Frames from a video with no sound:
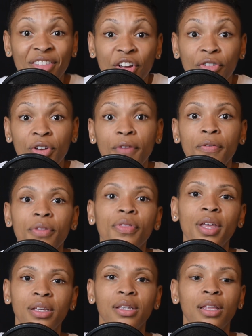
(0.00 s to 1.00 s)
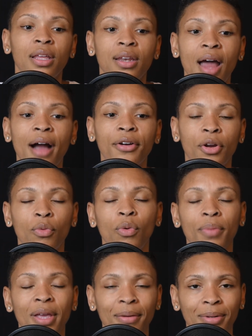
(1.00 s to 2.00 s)
There are different things that the doctor will
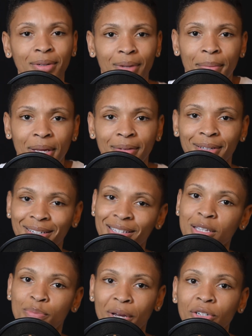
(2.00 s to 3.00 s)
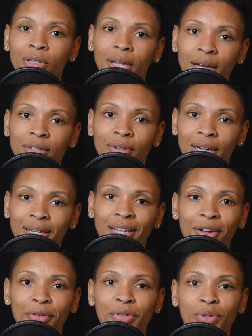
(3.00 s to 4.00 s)
be able to, because it's specialized, right? They
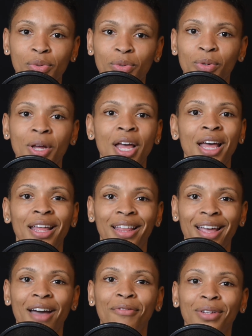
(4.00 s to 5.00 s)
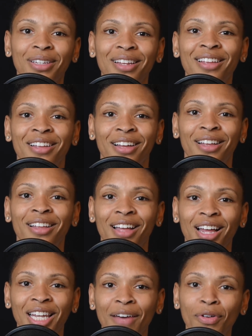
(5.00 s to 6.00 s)
go to school, they have a,
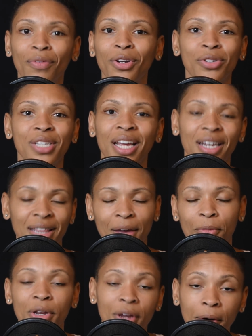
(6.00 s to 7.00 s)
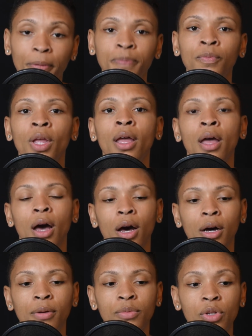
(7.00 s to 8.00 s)
a level of understanding that we don't,
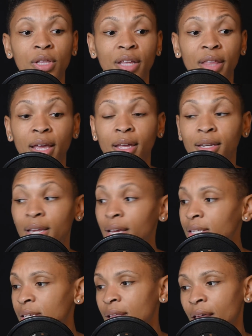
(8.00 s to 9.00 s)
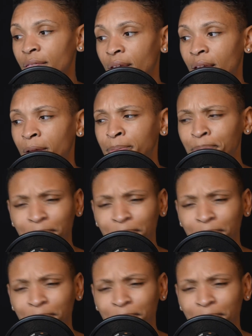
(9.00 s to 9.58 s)
so that they can dig into that thing.